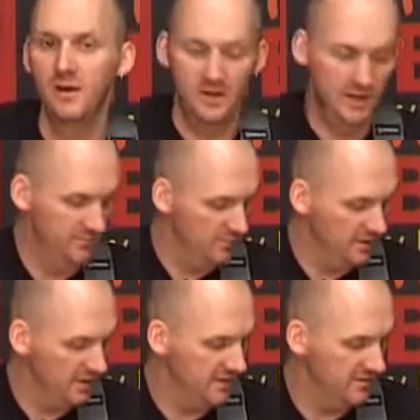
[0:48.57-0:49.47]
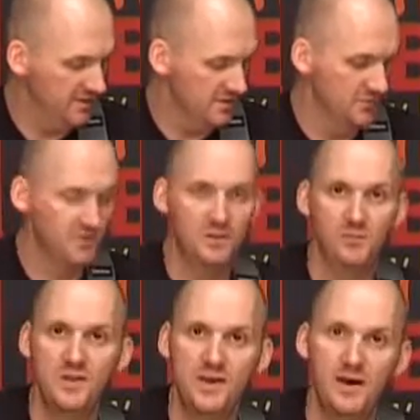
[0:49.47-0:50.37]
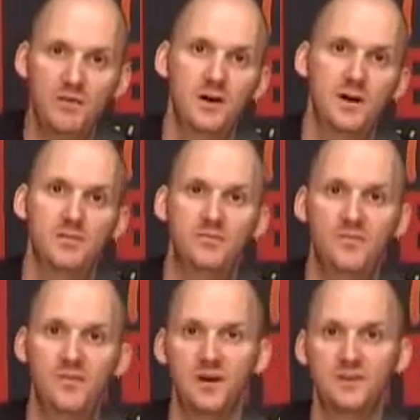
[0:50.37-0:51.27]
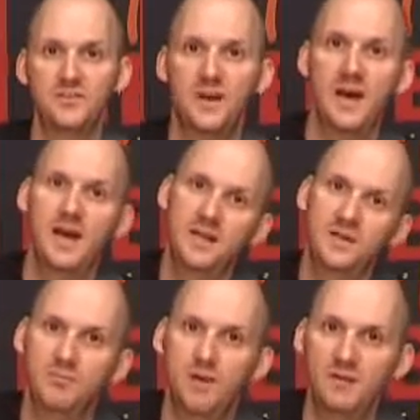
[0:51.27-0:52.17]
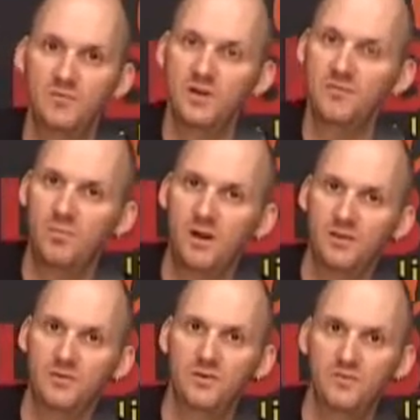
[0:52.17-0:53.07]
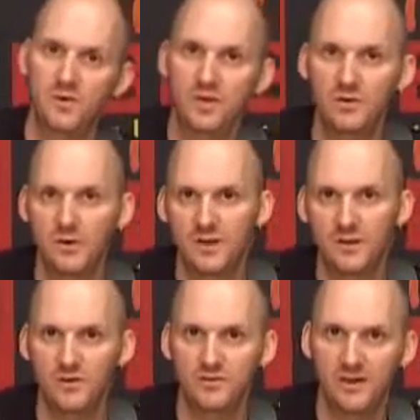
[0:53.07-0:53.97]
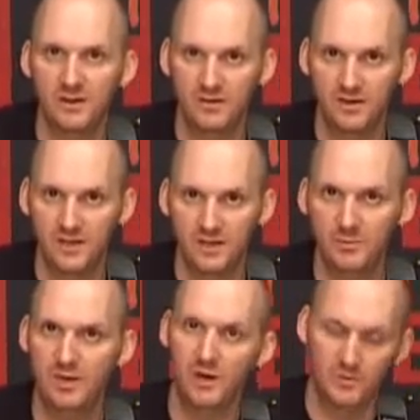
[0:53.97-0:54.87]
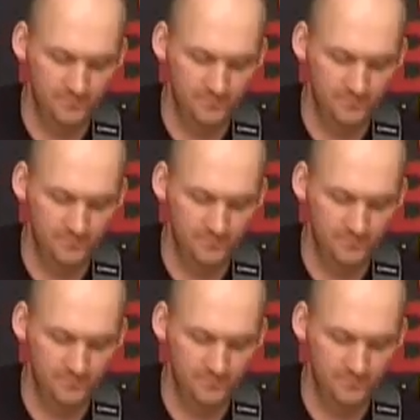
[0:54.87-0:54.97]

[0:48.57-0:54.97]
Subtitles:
We'll kick things off then with our first and main riff. I'll play it through for you and then we'll take a look at it. Here we go.